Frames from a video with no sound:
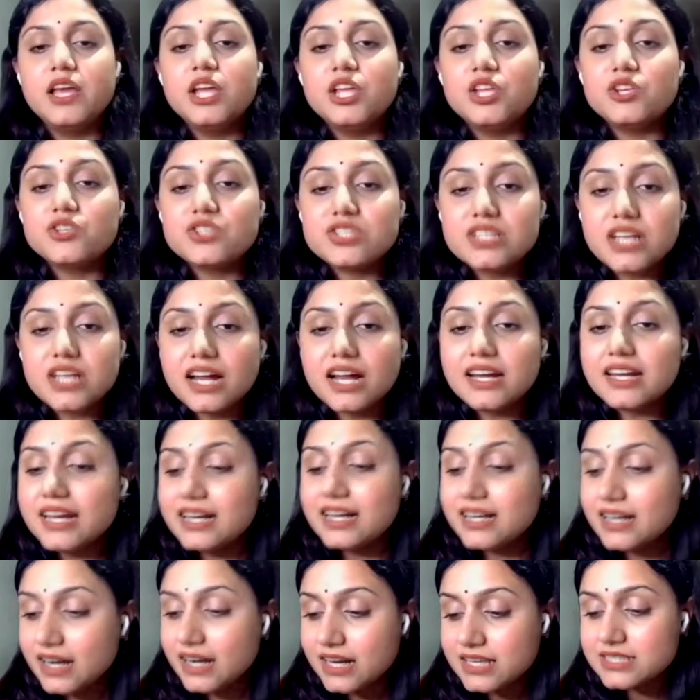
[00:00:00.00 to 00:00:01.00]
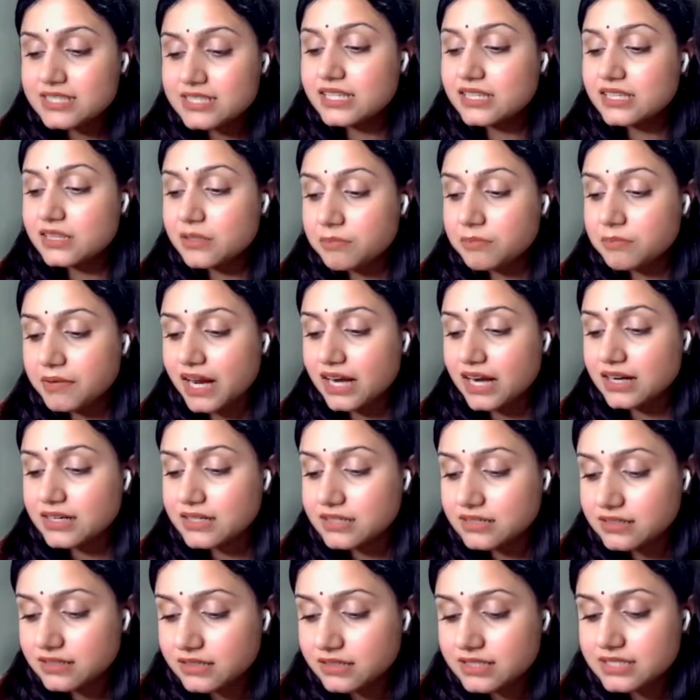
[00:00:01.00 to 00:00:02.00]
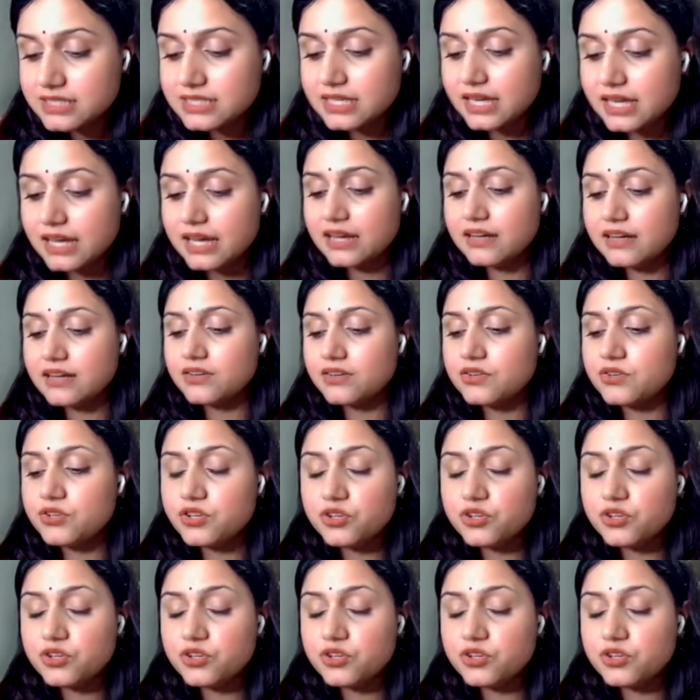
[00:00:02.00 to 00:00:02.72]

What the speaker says: You start addressing the practical side.